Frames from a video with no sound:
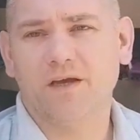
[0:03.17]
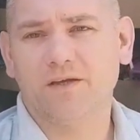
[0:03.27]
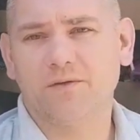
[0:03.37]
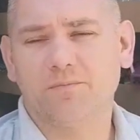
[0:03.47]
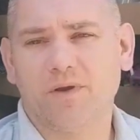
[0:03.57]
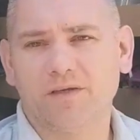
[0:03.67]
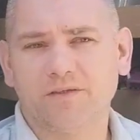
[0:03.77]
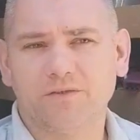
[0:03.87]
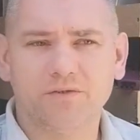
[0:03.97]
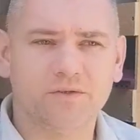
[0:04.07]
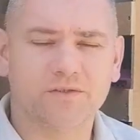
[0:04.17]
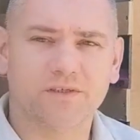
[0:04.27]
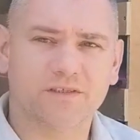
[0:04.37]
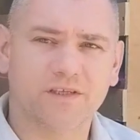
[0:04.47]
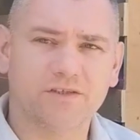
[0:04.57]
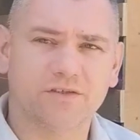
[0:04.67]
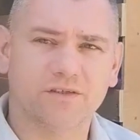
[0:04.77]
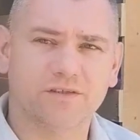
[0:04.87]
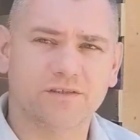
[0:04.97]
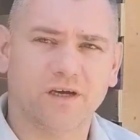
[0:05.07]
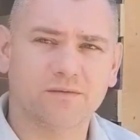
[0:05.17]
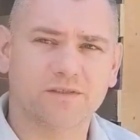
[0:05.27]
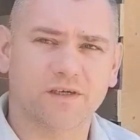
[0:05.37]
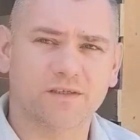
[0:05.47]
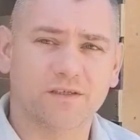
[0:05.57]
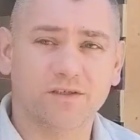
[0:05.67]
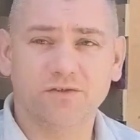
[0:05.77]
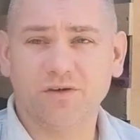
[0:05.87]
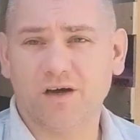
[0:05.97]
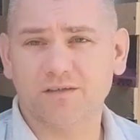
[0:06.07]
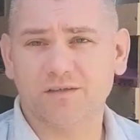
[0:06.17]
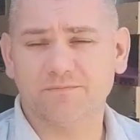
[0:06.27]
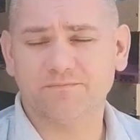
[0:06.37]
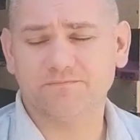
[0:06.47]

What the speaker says: You're planning to use extension leads outside in your garden?